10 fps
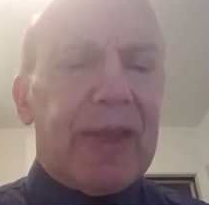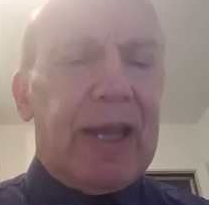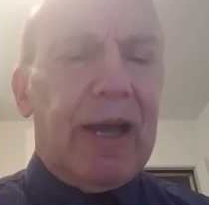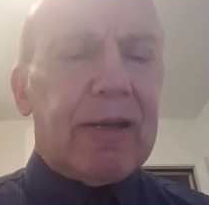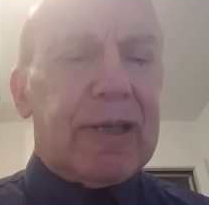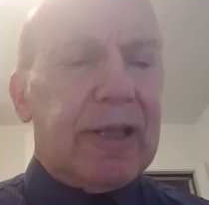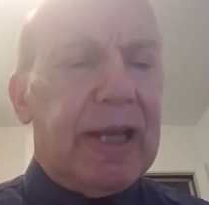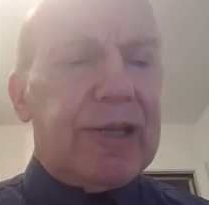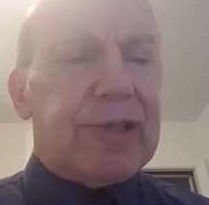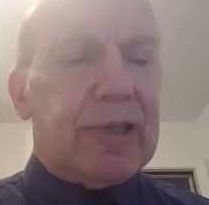
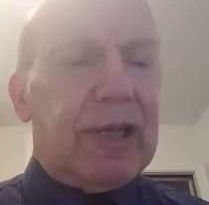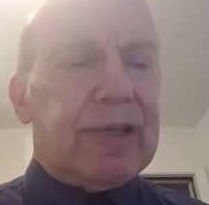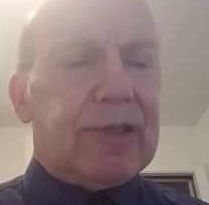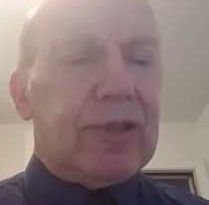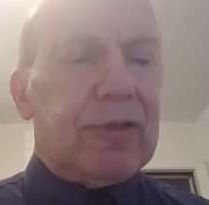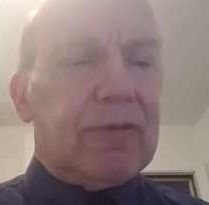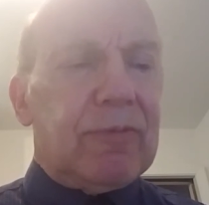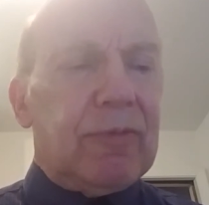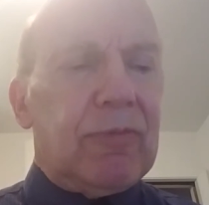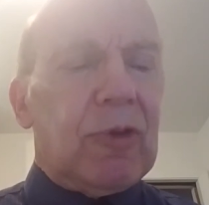calculation as to
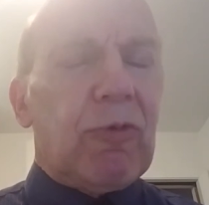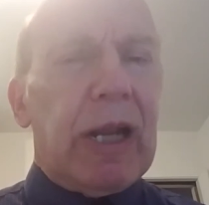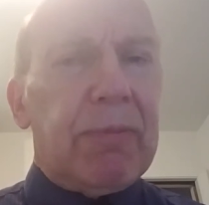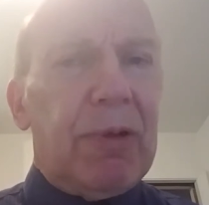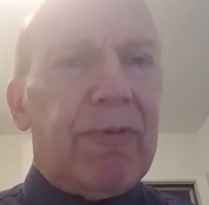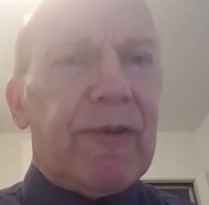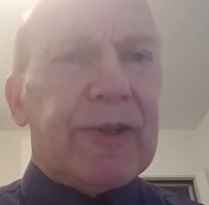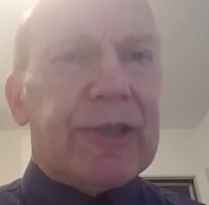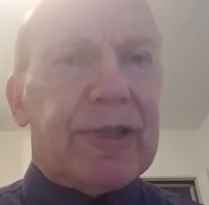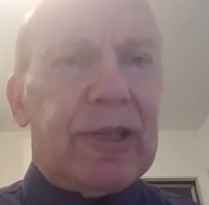the rentable
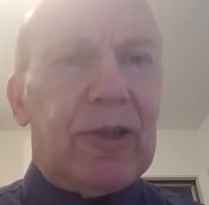versus the